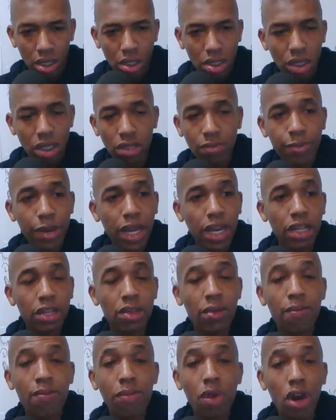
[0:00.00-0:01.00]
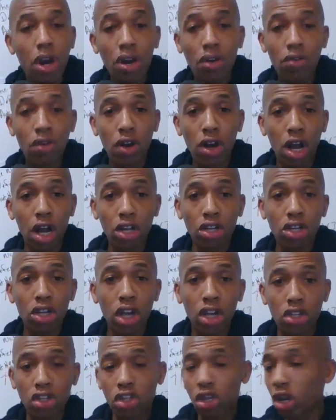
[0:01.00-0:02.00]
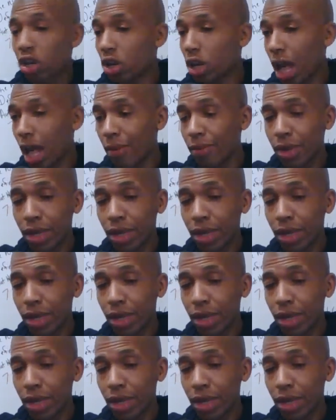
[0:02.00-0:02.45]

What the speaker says: This man is a murderer, a journalist.